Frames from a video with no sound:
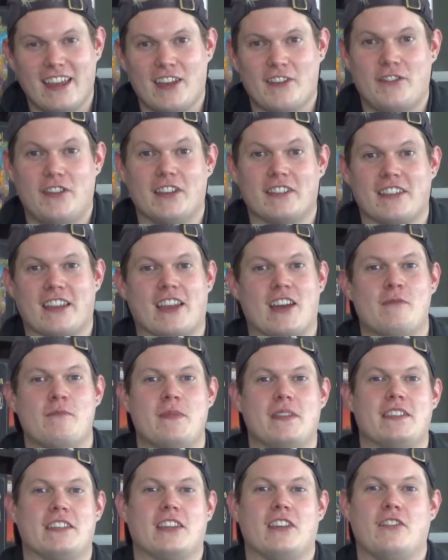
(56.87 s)
Feels like I'm
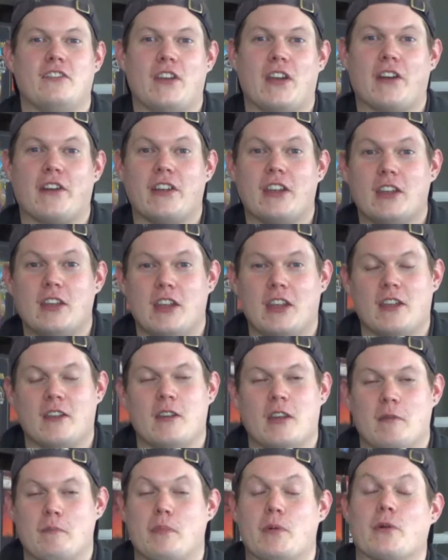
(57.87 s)
missing a very
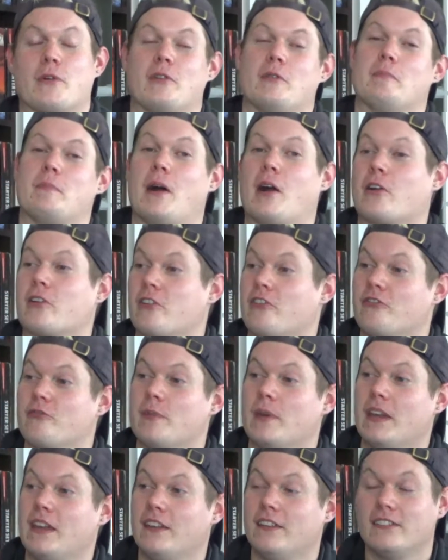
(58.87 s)
important part of
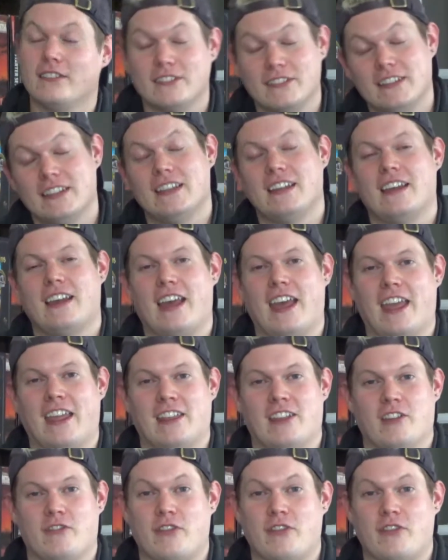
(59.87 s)
me, and a